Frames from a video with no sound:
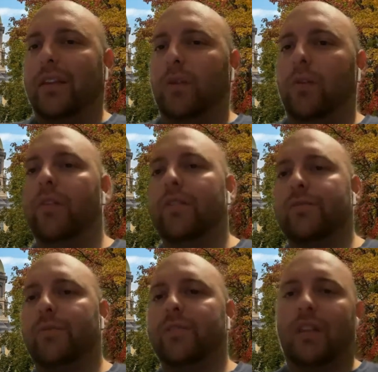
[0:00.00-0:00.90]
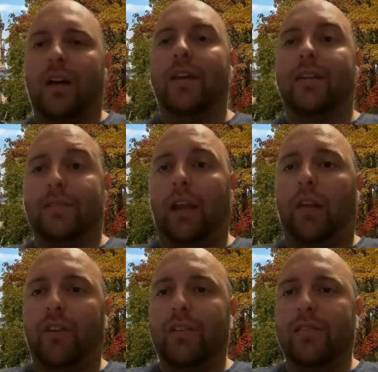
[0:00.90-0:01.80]
Louisville, there's always a lot of
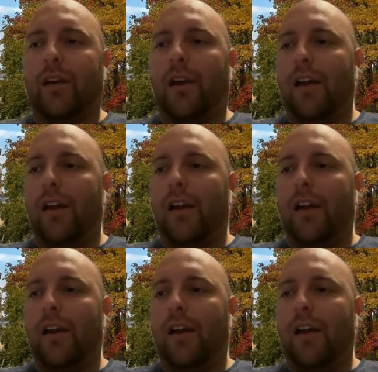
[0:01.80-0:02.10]
Kentucky fans there.